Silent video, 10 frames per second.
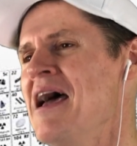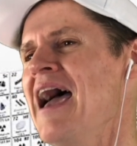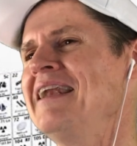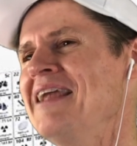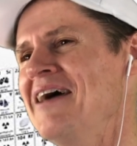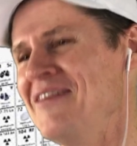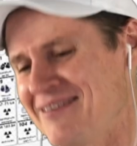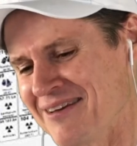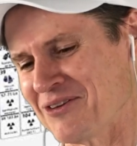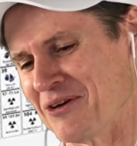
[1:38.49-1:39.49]
And this is
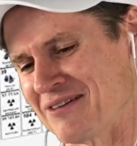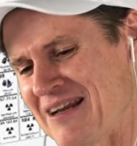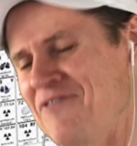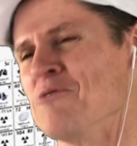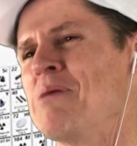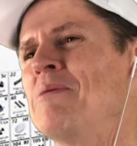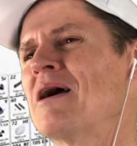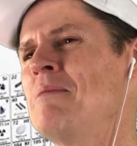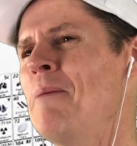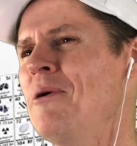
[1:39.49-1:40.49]
the sort of stuff that people
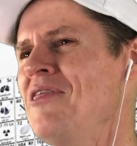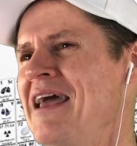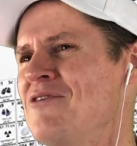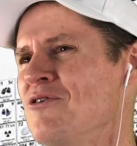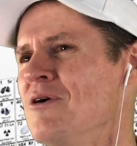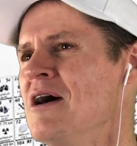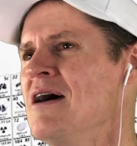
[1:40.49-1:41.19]
come up with, Andrew.